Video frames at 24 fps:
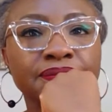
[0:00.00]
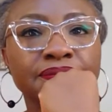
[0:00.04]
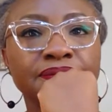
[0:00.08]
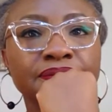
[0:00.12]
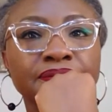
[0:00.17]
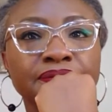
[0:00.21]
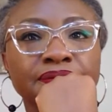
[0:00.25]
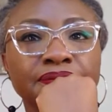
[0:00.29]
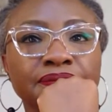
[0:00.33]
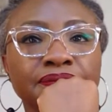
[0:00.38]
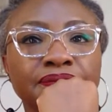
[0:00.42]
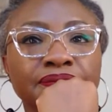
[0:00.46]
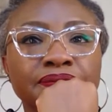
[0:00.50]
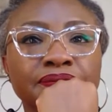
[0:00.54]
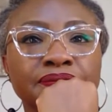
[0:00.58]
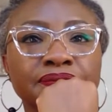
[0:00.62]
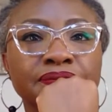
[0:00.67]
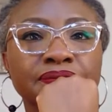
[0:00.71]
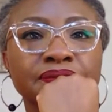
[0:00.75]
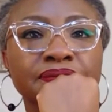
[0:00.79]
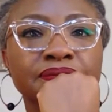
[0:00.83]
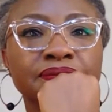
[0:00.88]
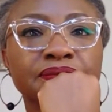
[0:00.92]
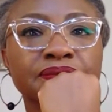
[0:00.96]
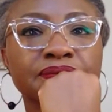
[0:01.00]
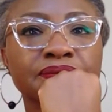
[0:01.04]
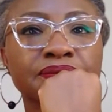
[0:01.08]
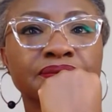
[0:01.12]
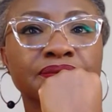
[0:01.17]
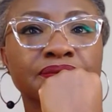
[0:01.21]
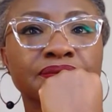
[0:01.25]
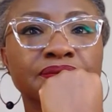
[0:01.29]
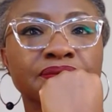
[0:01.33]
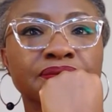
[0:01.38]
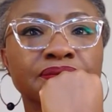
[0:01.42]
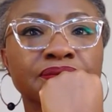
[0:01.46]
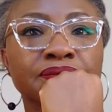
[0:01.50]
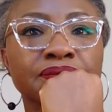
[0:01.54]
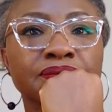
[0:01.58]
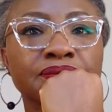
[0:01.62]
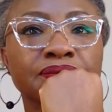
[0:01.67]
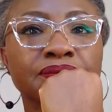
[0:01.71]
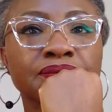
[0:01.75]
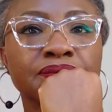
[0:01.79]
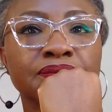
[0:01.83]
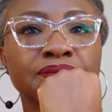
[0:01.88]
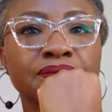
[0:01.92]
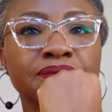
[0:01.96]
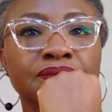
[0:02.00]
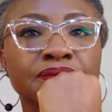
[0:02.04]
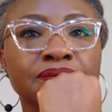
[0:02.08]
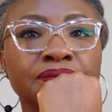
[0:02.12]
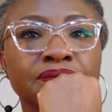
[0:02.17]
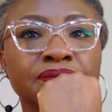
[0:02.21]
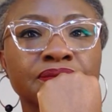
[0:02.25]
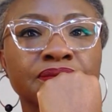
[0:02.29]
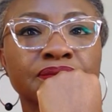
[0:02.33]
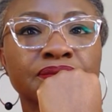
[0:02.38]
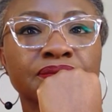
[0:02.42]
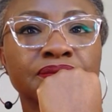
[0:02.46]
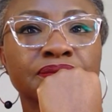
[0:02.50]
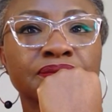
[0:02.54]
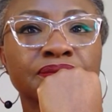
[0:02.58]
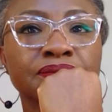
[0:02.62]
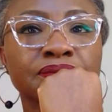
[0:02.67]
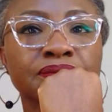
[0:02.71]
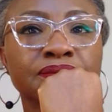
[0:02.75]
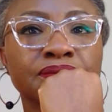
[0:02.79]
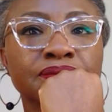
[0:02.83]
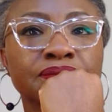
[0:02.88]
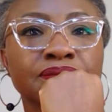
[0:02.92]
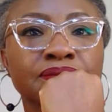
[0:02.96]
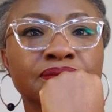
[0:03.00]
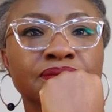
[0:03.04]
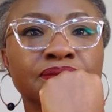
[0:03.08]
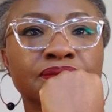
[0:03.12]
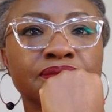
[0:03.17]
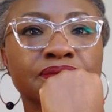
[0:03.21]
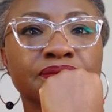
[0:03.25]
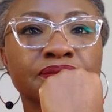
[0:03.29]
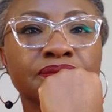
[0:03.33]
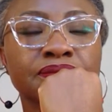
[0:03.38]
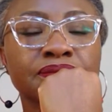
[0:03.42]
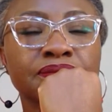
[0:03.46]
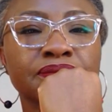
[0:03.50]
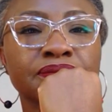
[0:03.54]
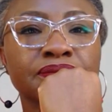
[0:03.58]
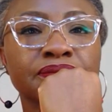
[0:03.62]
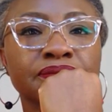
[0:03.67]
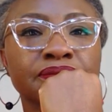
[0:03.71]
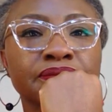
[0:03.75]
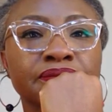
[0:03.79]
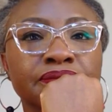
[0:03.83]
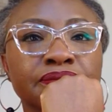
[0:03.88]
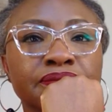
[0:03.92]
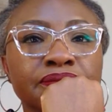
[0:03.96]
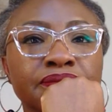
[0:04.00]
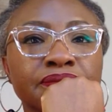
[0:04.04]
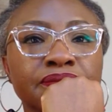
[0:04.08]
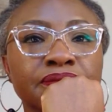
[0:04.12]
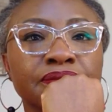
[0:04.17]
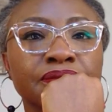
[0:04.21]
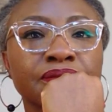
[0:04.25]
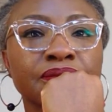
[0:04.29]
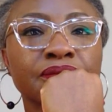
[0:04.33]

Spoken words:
Nobody speaks.